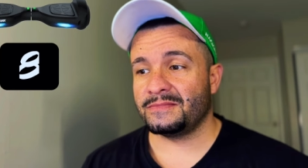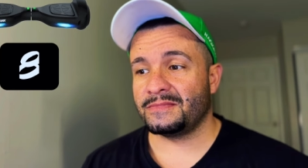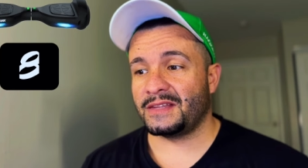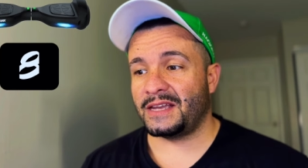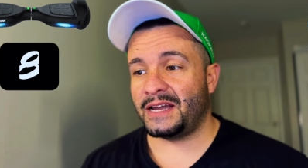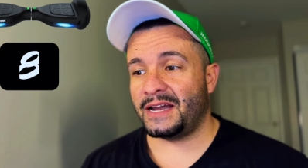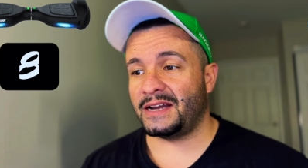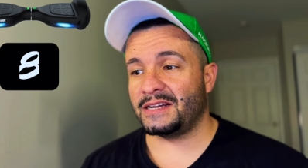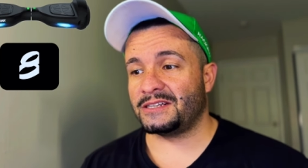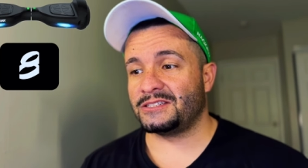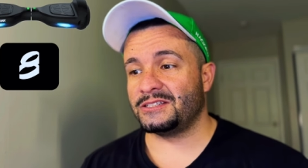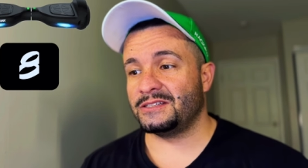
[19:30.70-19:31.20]

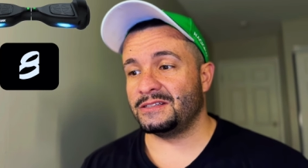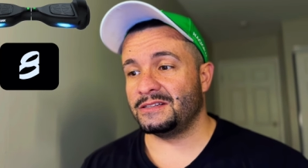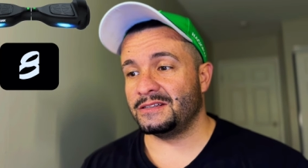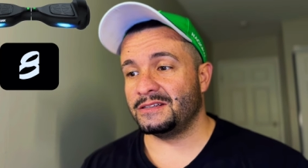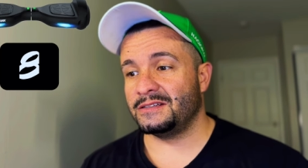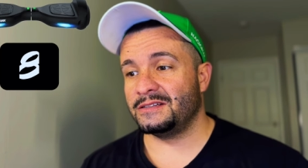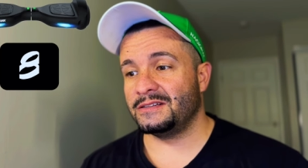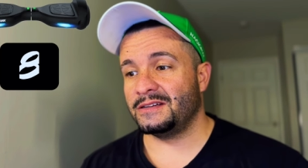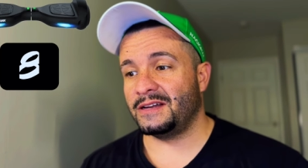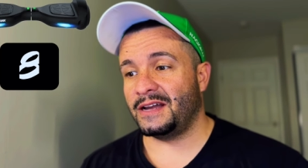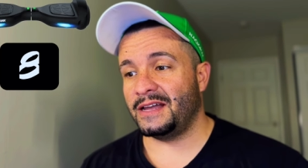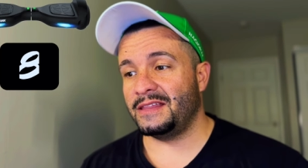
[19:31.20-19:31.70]
actually,
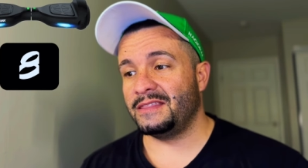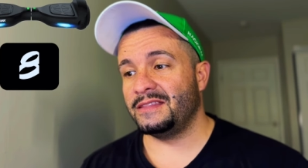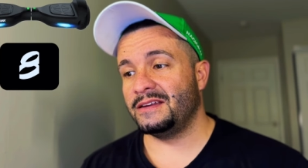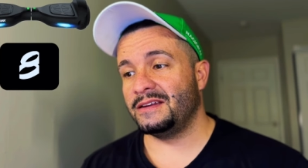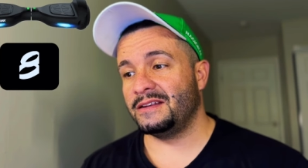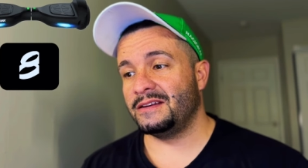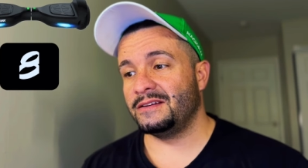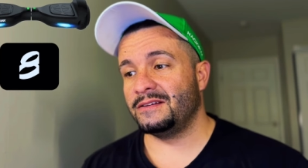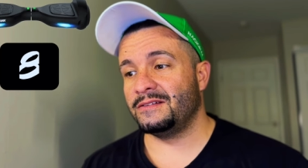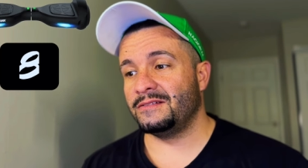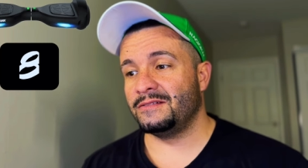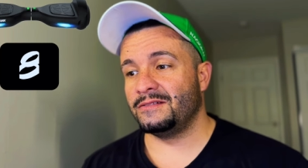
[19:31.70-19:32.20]
and
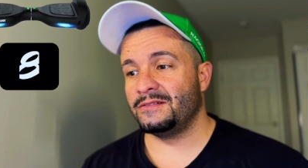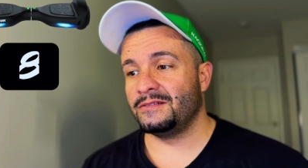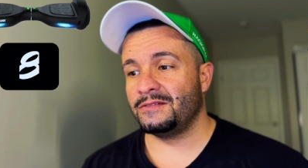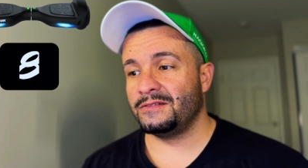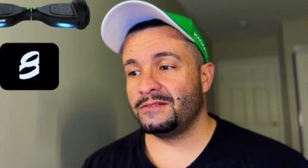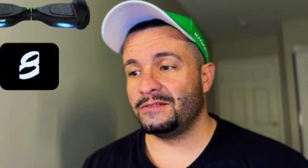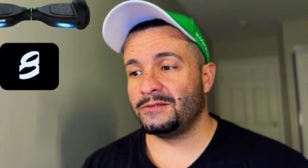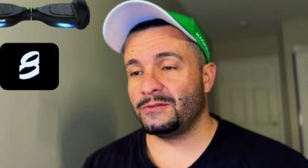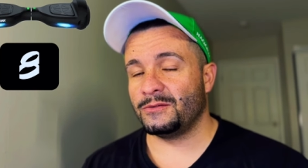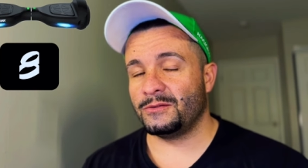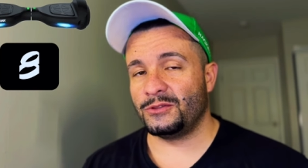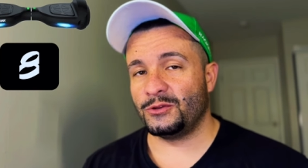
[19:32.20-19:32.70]
then
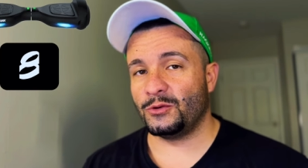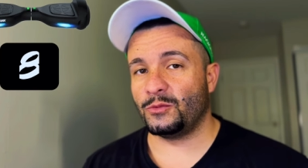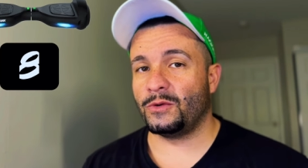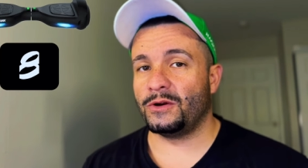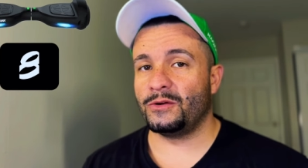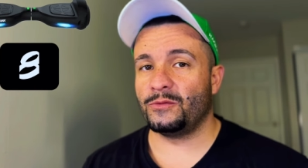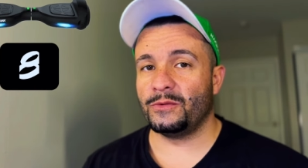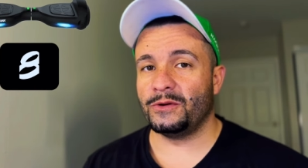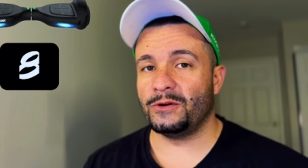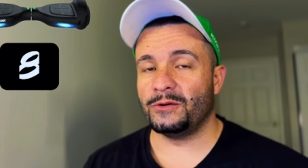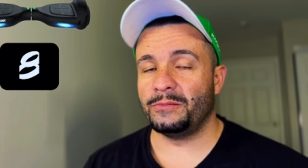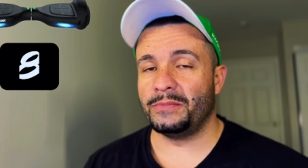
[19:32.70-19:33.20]
the
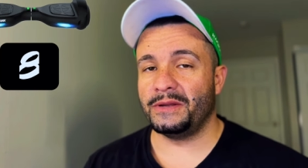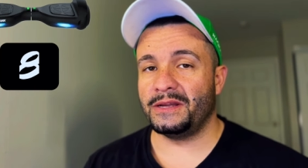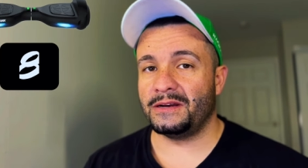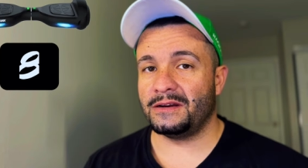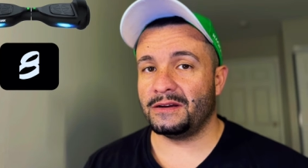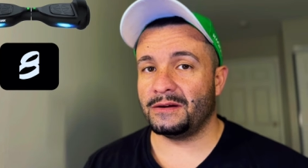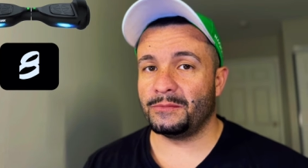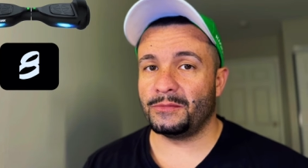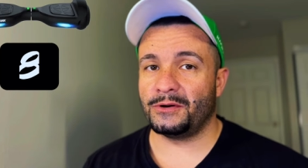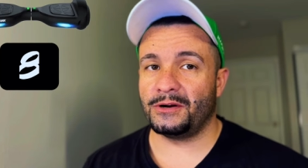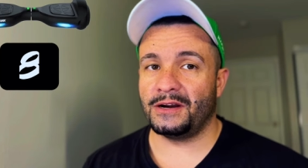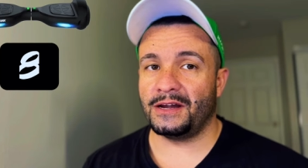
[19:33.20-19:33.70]
one wheel be in
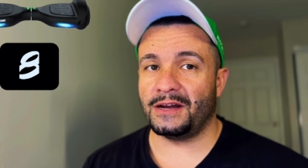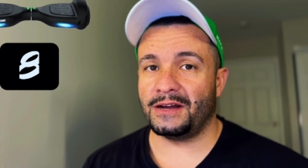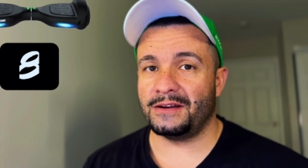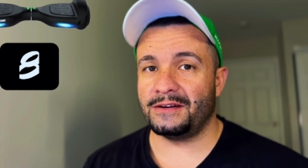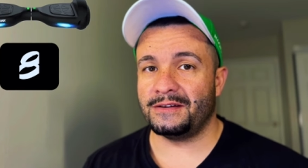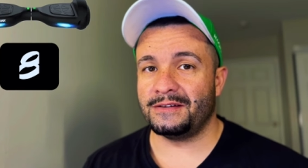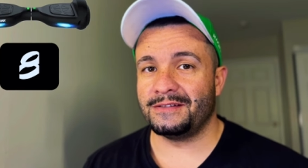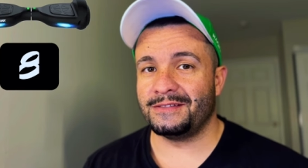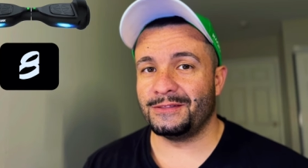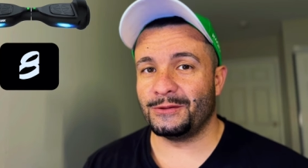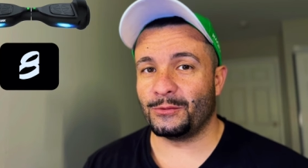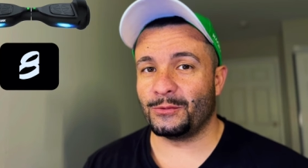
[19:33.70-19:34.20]
number nine,
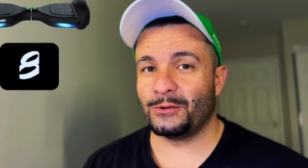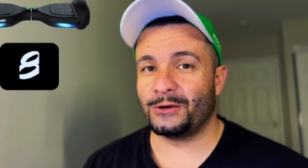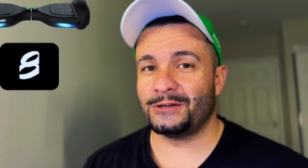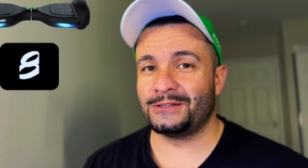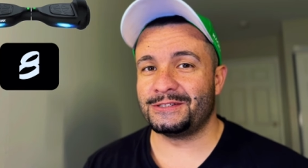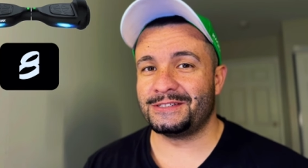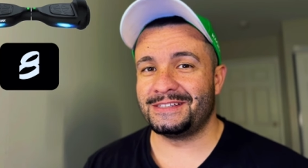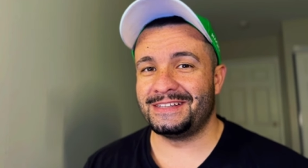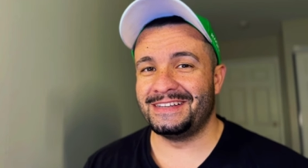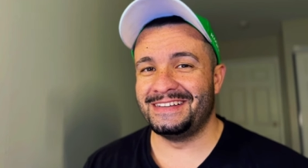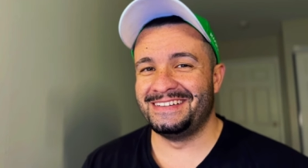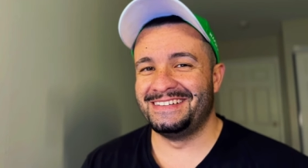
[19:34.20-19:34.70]
the
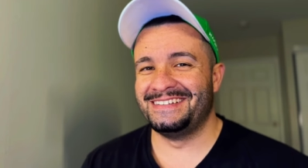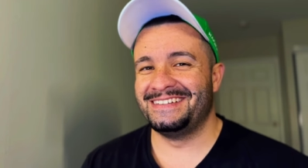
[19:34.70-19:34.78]
worst.